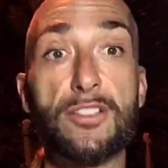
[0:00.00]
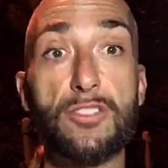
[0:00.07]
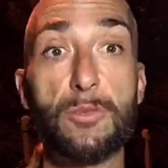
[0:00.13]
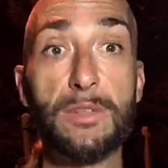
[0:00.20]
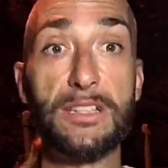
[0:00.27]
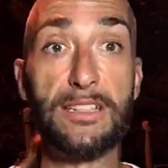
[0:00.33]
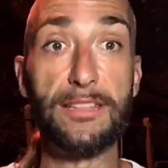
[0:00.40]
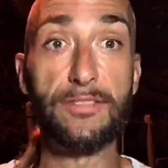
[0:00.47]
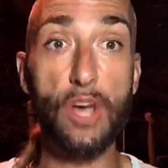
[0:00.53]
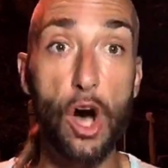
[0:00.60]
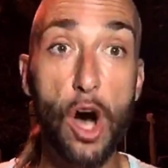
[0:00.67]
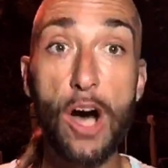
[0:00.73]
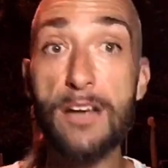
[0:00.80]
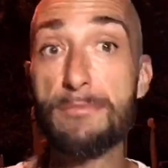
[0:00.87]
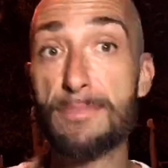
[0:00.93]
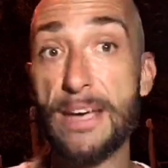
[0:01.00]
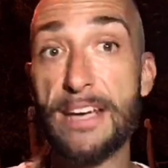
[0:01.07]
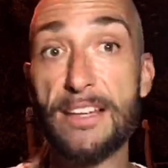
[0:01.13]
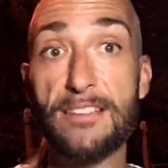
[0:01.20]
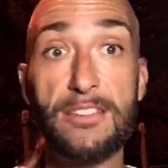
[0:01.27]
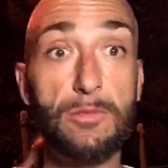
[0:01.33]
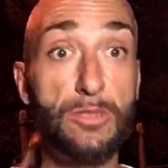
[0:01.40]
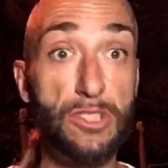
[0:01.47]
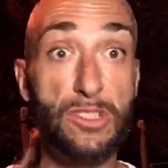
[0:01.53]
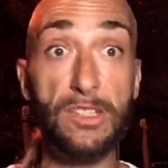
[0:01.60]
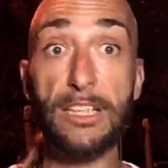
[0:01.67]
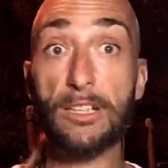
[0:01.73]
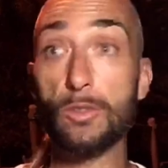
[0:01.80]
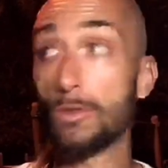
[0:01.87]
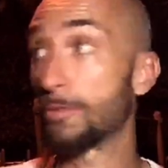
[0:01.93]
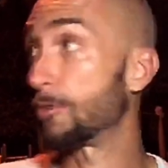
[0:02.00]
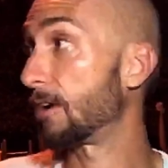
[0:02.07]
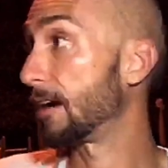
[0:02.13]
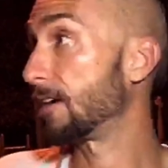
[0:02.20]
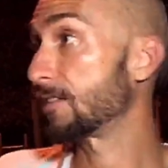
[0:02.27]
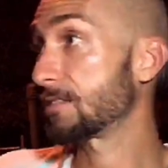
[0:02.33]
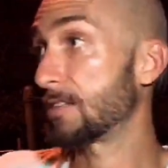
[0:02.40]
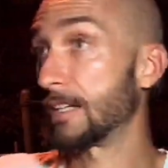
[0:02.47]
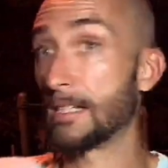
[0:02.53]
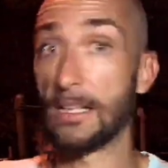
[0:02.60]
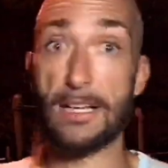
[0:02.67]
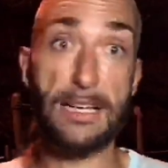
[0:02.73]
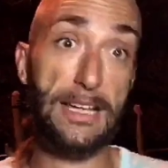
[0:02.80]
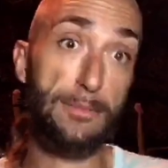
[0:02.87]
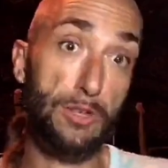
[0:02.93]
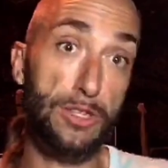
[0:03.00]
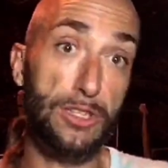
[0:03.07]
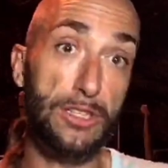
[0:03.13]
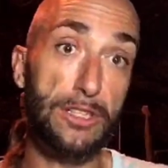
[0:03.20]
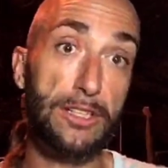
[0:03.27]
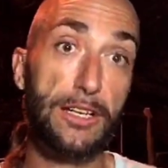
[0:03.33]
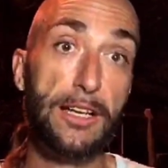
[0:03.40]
So we lived on base, and it was just like a normal house, like a neighborhood.